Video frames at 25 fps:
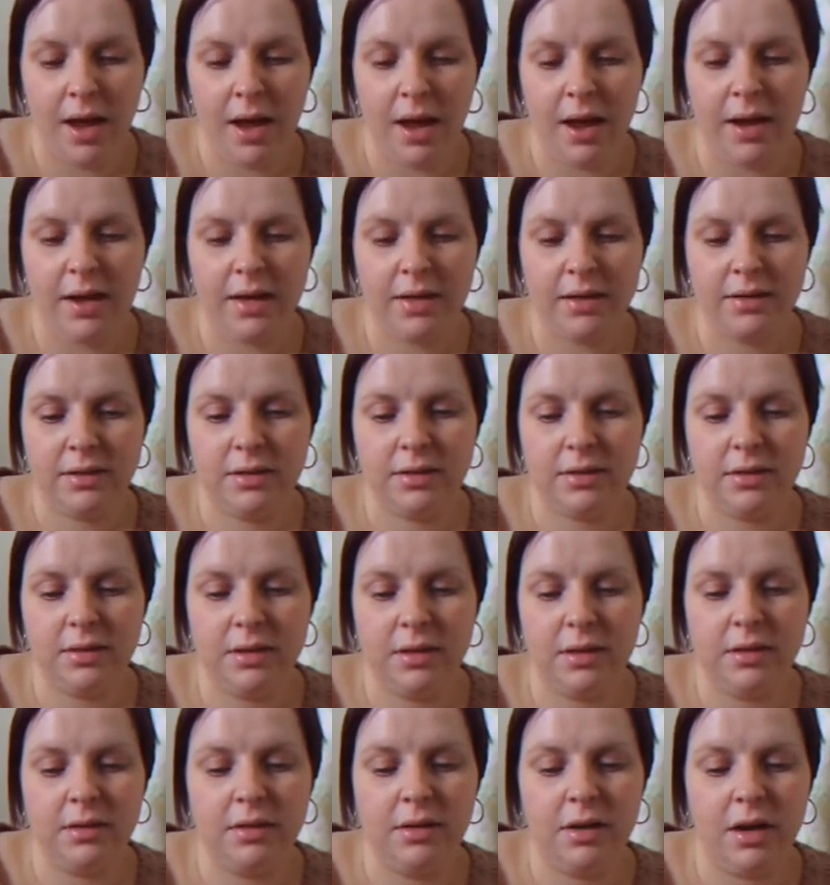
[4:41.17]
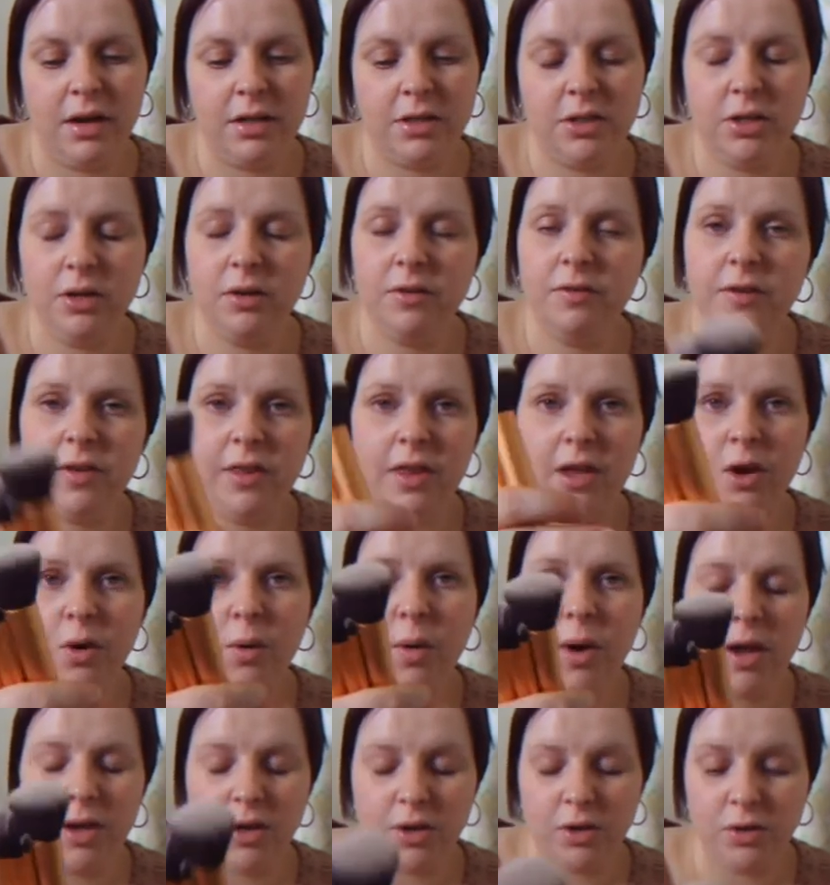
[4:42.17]
And I do think they're
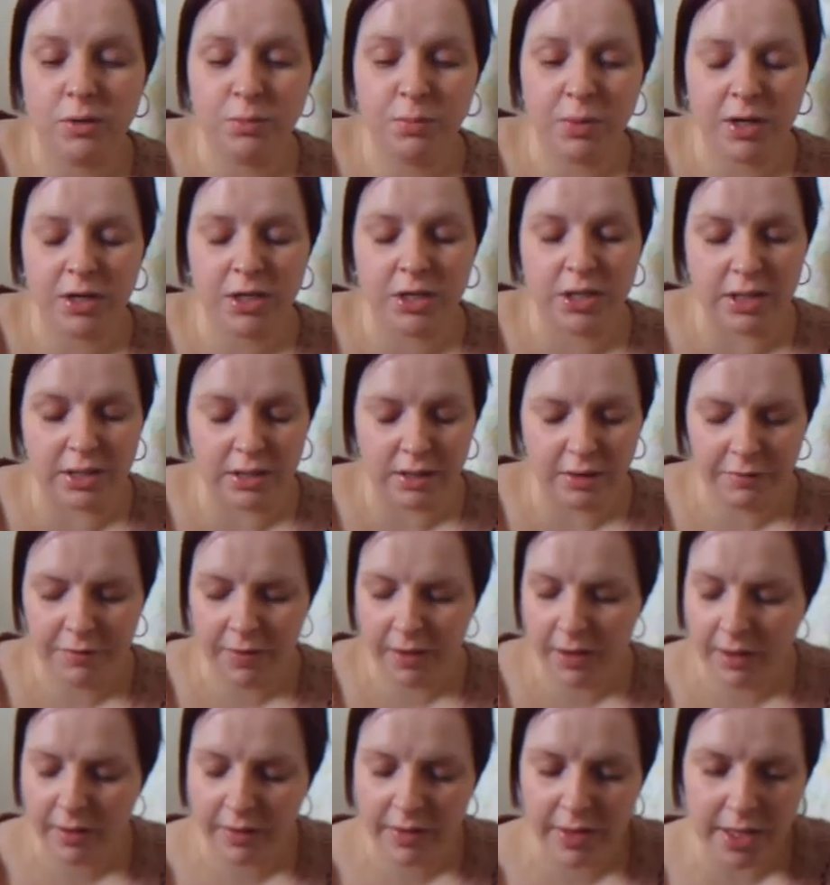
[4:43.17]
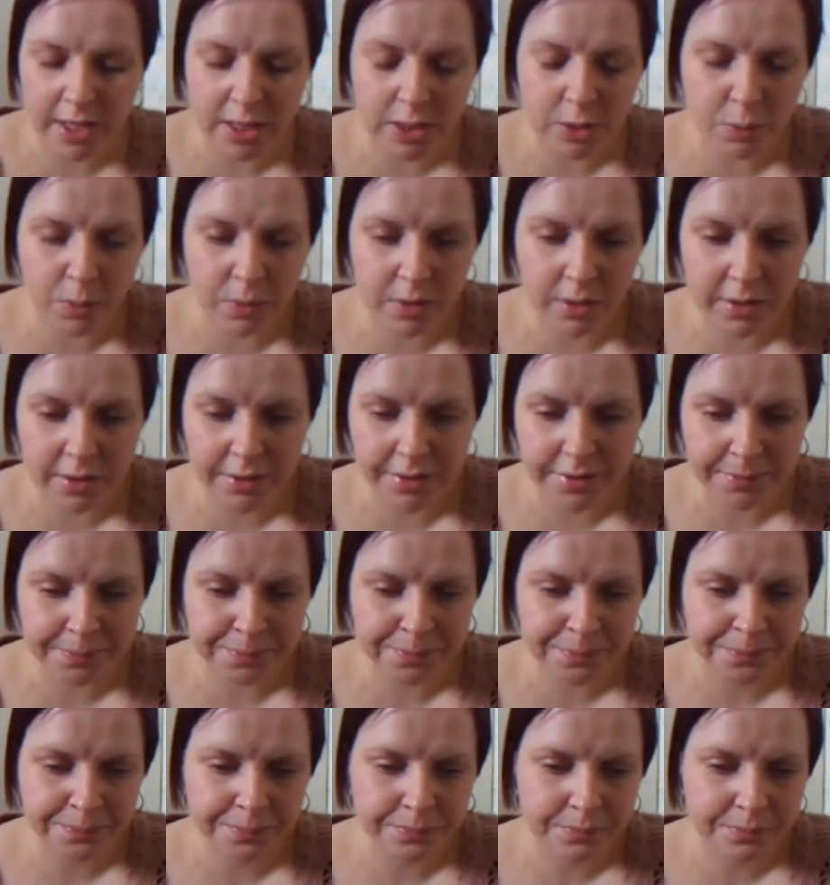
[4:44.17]
quite good brushes. I think these were,